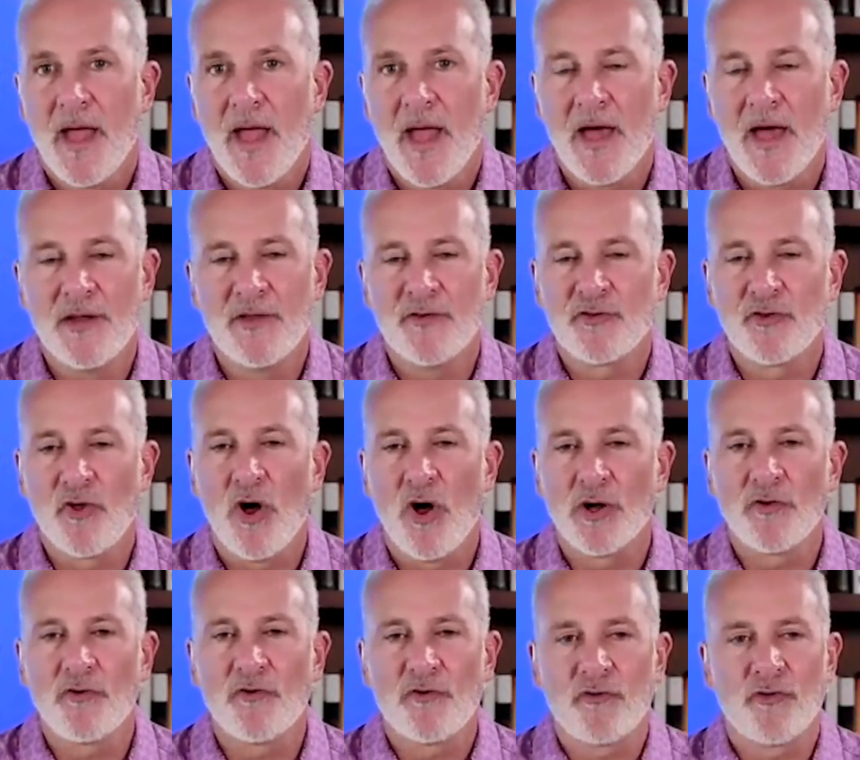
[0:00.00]
And as
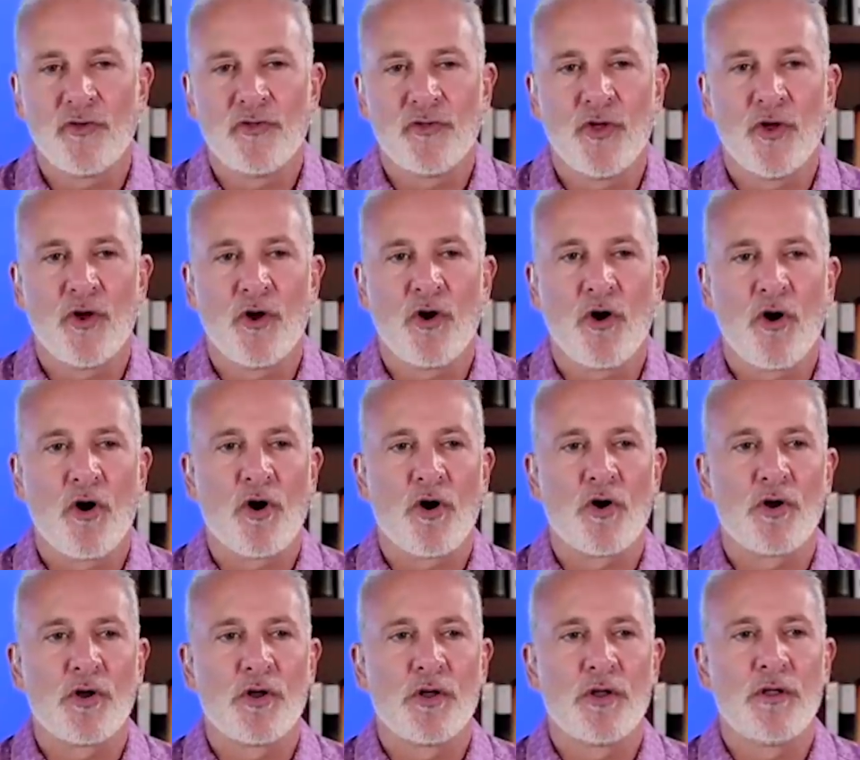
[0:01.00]
long as there
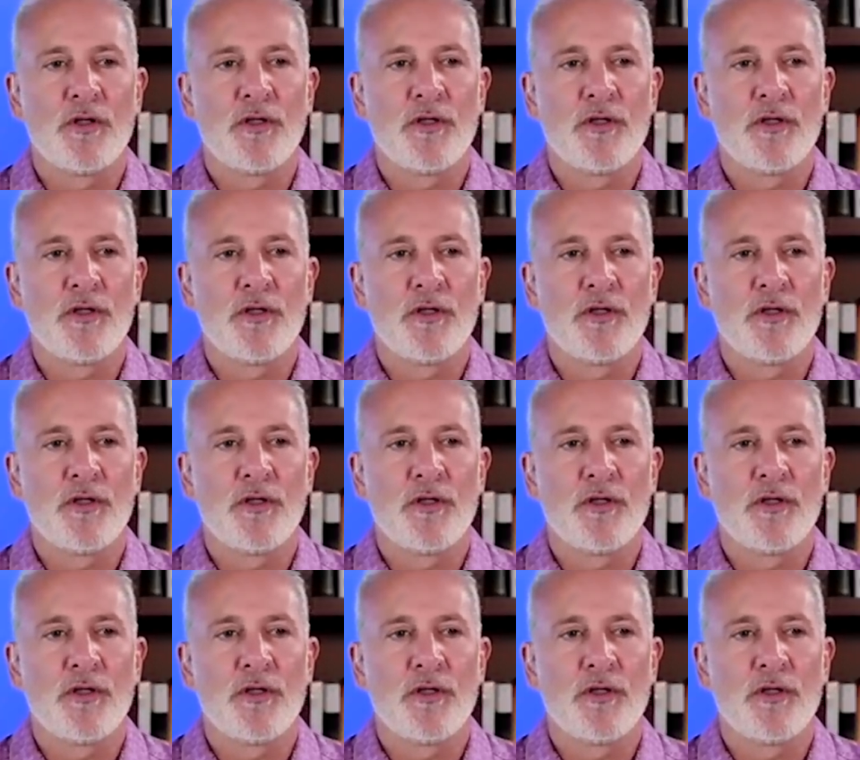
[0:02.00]
are